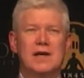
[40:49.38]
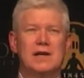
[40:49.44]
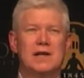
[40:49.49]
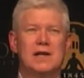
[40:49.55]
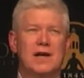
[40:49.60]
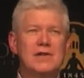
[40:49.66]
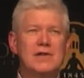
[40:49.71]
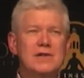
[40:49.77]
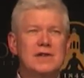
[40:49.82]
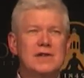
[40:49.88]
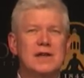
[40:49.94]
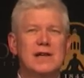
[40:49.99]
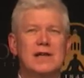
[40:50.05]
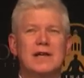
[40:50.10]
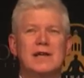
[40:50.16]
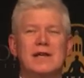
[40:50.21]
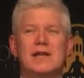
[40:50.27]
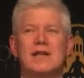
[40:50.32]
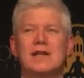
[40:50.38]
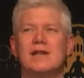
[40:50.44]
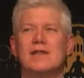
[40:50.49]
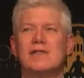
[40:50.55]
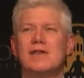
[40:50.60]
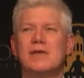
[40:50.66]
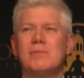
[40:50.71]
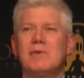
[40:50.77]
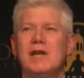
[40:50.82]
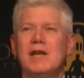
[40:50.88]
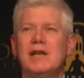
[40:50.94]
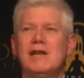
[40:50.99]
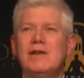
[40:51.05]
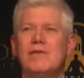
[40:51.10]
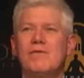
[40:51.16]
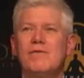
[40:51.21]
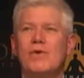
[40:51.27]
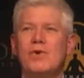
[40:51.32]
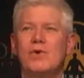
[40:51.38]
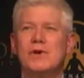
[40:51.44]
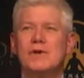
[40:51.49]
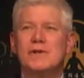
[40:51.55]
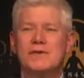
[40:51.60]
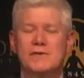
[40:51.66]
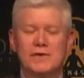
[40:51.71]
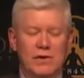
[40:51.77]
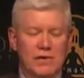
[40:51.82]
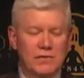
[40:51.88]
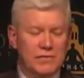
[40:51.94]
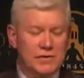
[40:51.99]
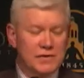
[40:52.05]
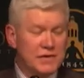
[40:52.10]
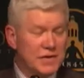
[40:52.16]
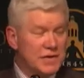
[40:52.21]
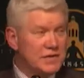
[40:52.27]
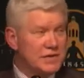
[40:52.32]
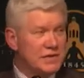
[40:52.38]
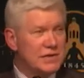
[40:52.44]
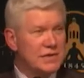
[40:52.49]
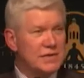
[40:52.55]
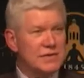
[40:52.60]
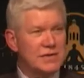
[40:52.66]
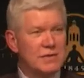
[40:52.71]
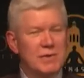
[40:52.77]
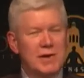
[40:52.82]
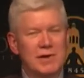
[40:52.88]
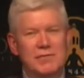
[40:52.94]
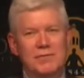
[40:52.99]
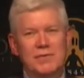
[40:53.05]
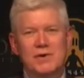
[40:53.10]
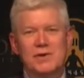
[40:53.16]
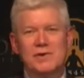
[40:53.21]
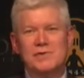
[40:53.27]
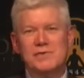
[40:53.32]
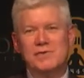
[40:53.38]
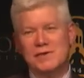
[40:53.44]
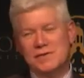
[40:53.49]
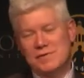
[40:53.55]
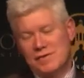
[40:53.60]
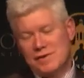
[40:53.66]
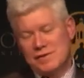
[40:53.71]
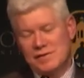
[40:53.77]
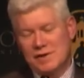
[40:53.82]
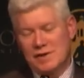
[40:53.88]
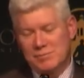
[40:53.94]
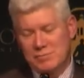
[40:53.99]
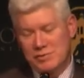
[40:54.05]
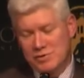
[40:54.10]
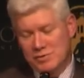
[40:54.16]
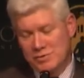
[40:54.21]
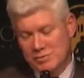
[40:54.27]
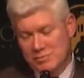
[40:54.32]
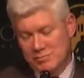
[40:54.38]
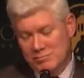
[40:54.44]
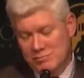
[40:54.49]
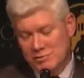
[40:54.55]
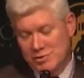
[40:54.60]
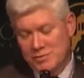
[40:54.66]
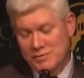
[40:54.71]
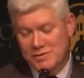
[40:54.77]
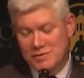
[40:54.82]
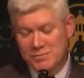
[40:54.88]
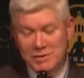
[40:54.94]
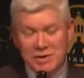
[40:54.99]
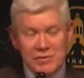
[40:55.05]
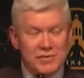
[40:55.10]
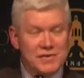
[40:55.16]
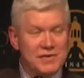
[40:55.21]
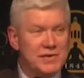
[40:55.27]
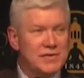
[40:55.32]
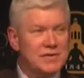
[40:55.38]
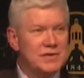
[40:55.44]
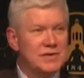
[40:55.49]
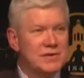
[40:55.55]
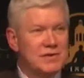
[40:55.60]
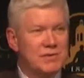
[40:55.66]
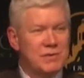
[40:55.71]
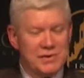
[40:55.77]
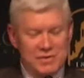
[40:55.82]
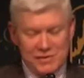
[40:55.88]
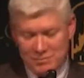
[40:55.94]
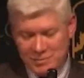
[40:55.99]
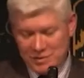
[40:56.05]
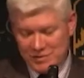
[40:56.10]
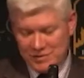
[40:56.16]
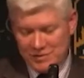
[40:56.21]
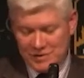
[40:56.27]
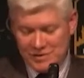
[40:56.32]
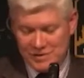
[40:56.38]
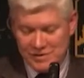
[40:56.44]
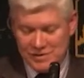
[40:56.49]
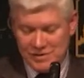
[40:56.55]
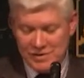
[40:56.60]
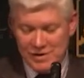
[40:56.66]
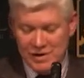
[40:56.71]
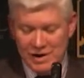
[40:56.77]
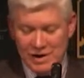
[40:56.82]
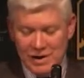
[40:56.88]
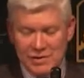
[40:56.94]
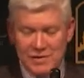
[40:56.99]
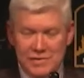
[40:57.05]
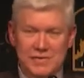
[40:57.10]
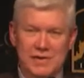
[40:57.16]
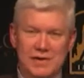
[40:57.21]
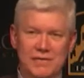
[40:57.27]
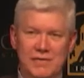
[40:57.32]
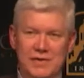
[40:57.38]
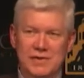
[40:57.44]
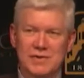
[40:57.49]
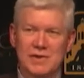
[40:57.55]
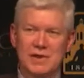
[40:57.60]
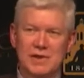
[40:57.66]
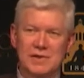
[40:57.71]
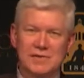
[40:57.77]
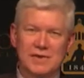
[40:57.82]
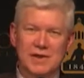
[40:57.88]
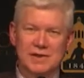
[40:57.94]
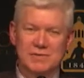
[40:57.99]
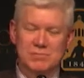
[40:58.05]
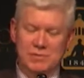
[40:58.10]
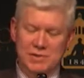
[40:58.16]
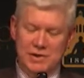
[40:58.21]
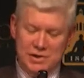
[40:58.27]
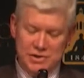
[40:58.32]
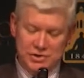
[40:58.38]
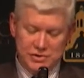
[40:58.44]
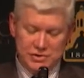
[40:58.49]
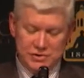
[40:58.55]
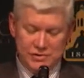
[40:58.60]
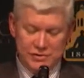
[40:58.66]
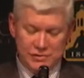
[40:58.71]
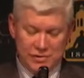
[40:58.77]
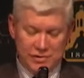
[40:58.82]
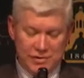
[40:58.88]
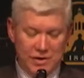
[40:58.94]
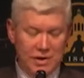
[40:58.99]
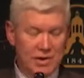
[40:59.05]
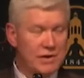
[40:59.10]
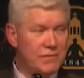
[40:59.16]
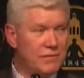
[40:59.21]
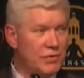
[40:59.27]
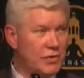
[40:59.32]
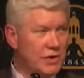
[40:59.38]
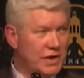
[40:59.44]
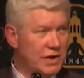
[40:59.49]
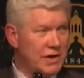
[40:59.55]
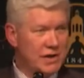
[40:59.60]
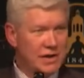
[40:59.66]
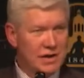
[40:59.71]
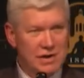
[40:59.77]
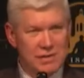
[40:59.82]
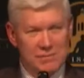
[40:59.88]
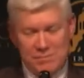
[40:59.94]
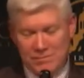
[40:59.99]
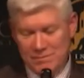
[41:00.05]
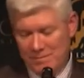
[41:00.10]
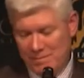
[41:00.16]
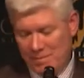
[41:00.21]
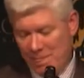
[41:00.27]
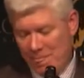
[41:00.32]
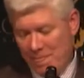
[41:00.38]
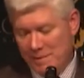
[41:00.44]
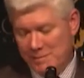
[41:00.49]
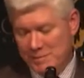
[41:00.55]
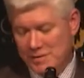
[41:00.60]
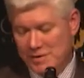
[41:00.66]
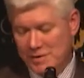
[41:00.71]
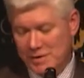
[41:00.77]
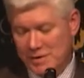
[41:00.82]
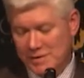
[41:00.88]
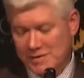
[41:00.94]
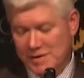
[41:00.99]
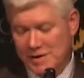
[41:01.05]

currently the main focus of resistance among philosophers, for example, who choose to be resistant or want to be resistant to, say, physicalist explanations or fully um, materialist